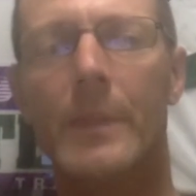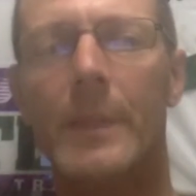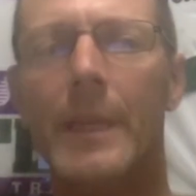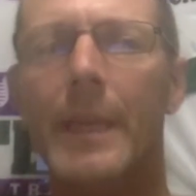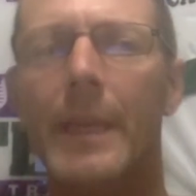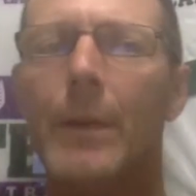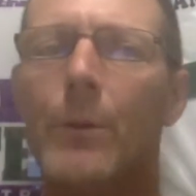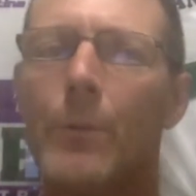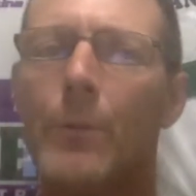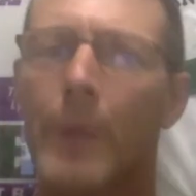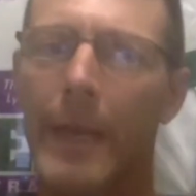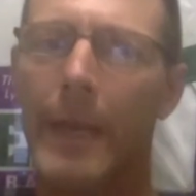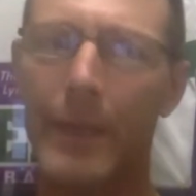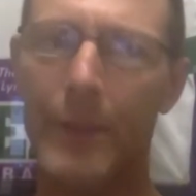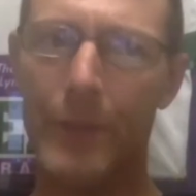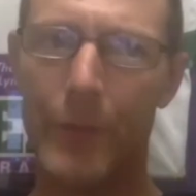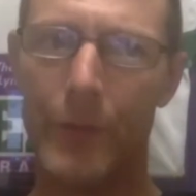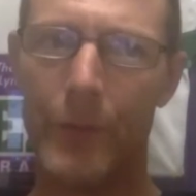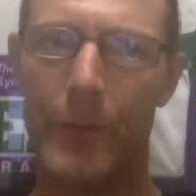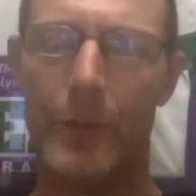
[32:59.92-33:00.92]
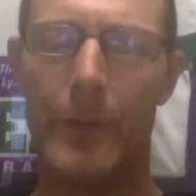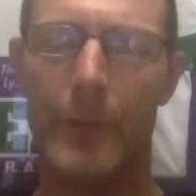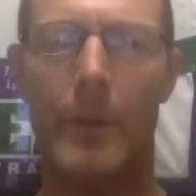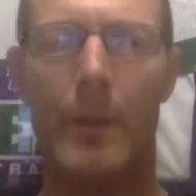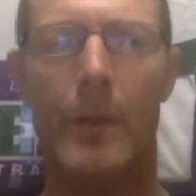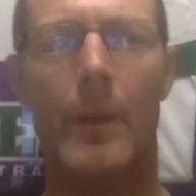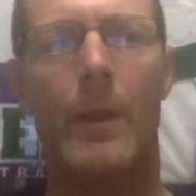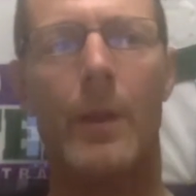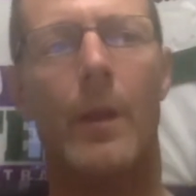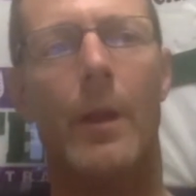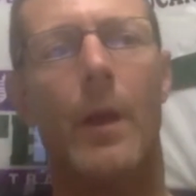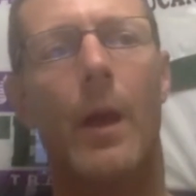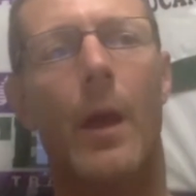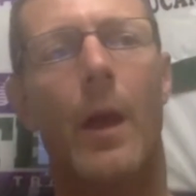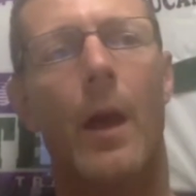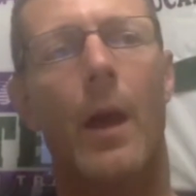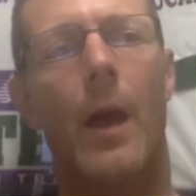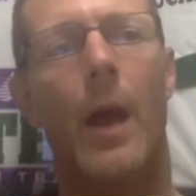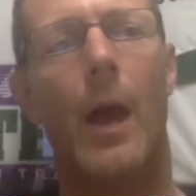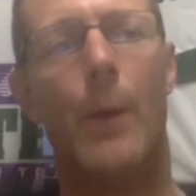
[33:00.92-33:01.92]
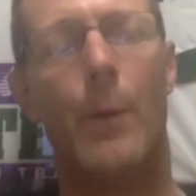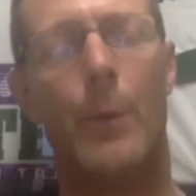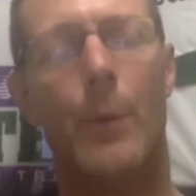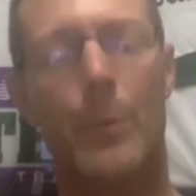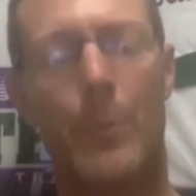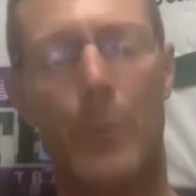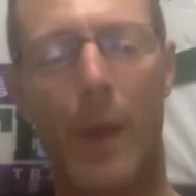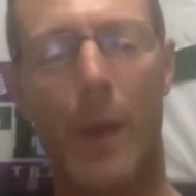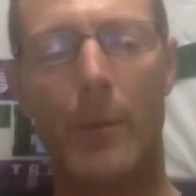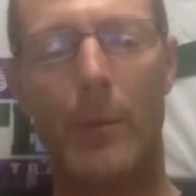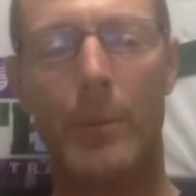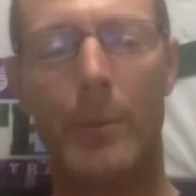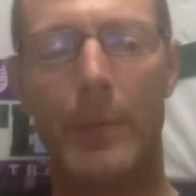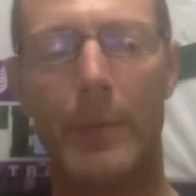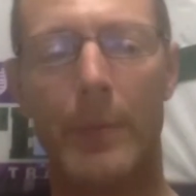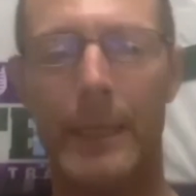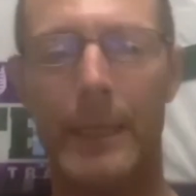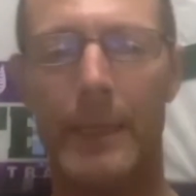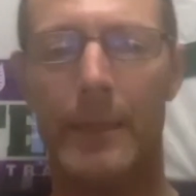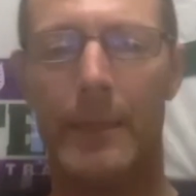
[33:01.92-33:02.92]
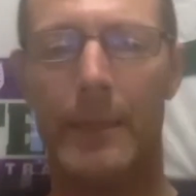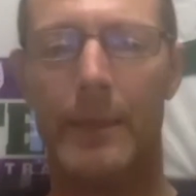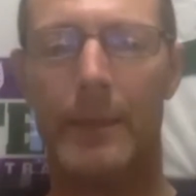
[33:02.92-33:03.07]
In a race, I would probably